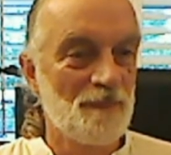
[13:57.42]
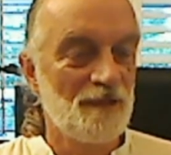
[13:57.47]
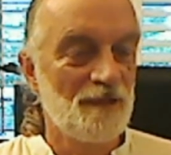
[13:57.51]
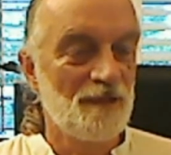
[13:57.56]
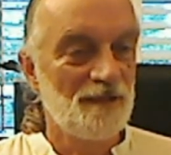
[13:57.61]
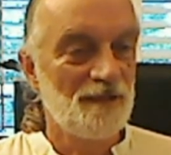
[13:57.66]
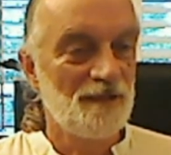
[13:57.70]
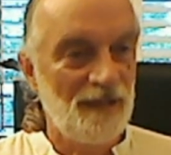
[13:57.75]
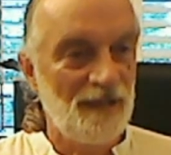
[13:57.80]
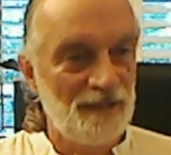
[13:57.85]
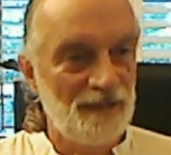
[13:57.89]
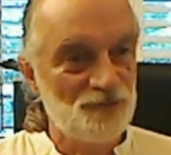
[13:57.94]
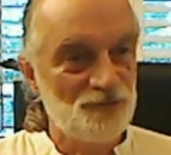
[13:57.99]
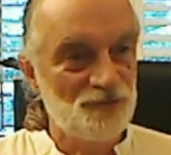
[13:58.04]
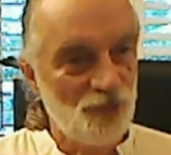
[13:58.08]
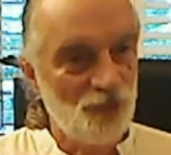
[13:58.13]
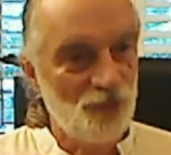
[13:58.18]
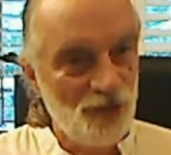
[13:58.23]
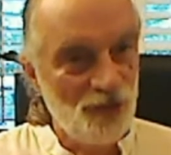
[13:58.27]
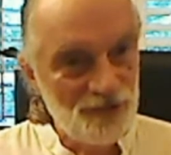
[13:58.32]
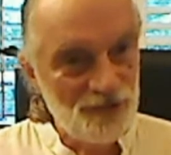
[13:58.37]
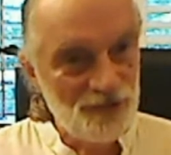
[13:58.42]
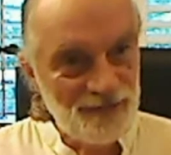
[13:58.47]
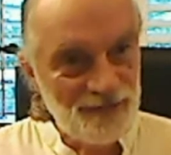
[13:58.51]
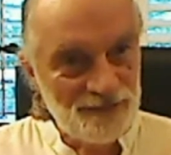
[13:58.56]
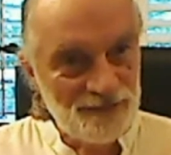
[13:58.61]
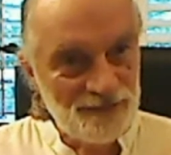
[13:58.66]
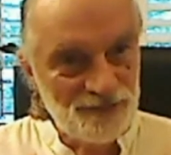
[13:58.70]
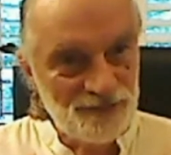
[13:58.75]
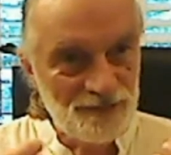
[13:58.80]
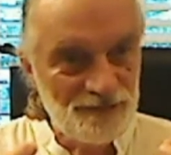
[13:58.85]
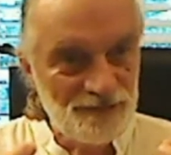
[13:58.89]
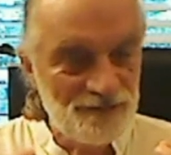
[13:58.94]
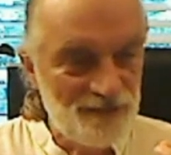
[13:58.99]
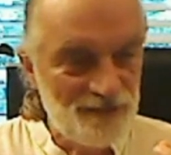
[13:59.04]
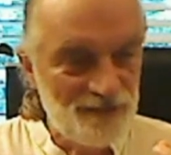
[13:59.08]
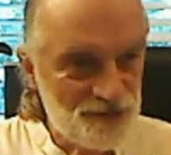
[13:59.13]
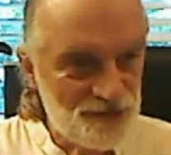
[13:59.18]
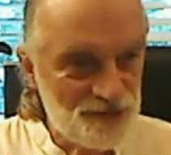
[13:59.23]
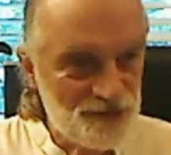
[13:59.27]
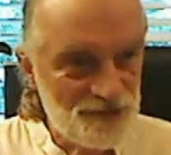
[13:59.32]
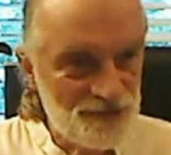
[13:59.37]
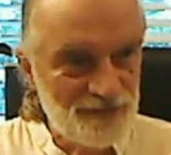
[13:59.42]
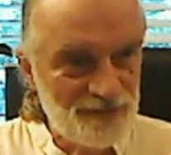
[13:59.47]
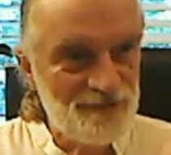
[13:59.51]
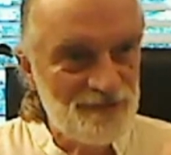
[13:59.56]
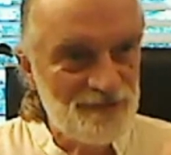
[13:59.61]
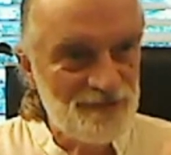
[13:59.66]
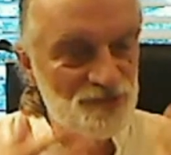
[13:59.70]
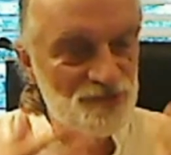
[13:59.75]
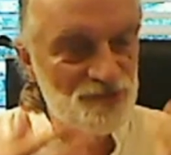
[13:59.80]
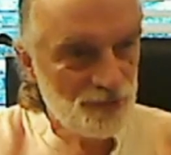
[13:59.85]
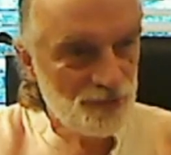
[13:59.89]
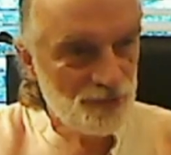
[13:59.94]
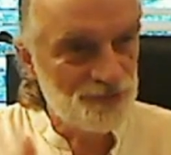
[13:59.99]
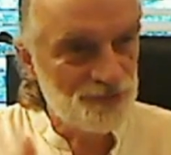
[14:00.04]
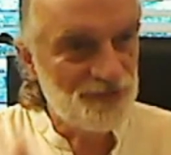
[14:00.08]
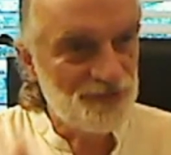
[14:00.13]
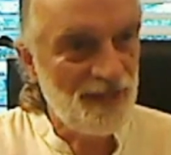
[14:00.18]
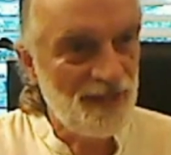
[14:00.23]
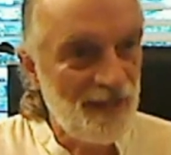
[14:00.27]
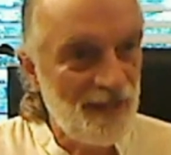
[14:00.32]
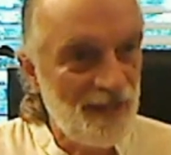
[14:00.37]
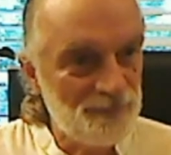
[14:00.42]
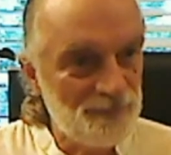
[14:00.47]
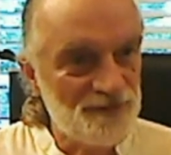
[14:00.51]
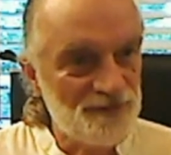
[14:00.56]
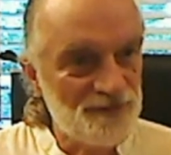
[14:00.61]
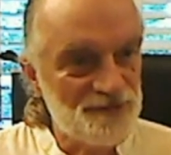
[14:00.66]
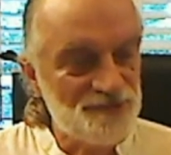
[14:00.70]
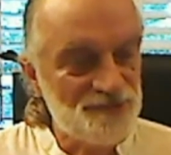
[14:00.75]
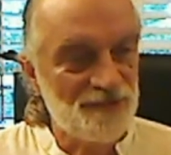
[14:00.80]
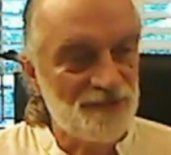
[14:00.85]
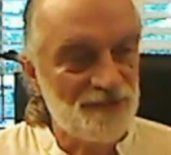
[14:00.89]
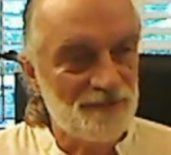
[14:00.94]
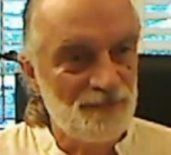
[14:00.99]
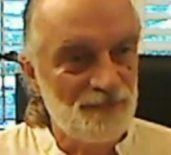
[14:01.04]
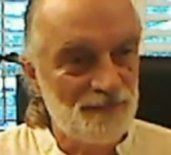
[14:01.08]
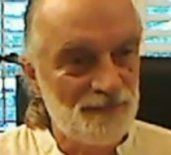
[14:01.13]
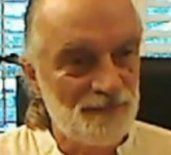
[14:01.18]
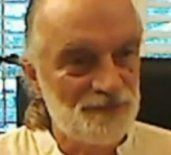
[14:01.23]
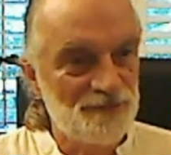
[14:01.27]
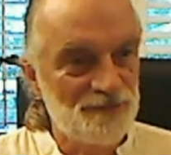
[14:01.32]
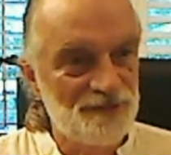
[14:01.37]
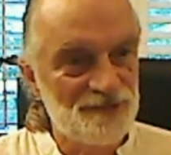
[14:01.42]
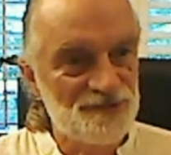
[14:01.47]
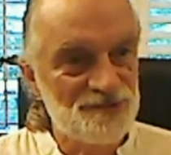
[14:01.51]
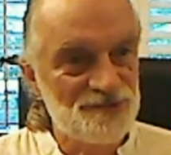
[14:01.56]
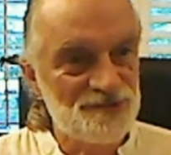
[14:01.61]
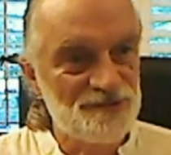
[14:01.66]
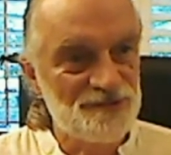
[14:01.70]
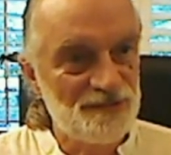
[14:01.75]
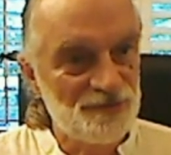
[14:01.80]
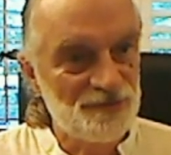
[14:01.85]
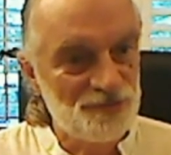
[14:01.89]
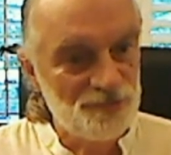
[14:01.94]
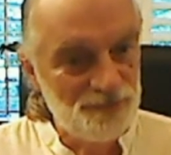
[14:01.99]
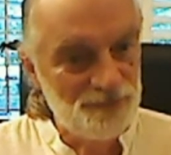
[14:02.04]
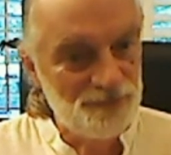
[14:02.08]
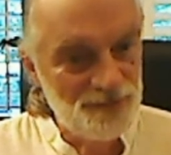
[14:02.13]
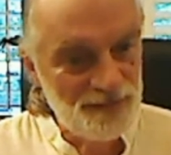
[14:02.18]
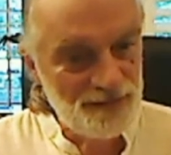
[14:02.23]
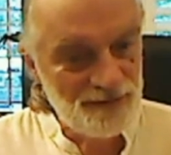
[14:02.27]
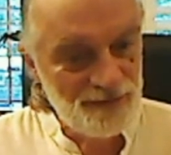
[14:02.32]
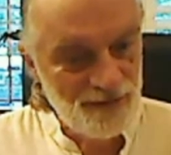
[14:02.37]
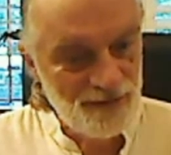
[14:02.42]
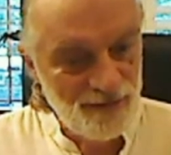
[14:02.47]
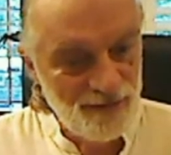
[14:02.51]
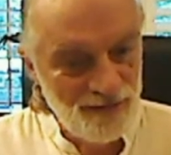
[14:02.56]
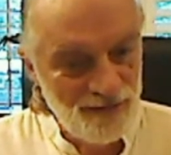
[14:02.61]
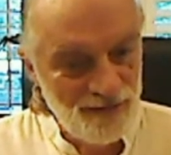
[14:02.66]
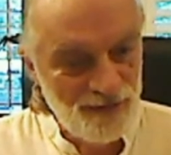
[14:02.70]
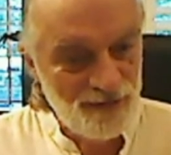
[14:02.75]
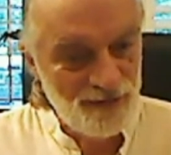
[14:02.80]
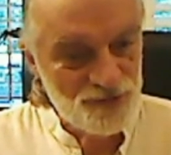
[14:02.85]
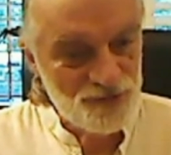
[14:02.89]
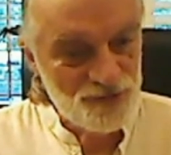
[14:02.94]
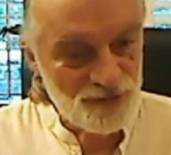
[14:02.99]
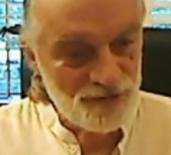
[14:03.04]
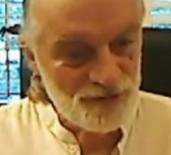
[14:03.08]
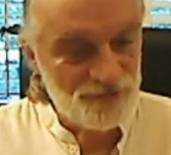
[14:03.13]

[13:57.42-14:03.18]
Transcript: And all that conditioning, these old habits and memories, need to be sort of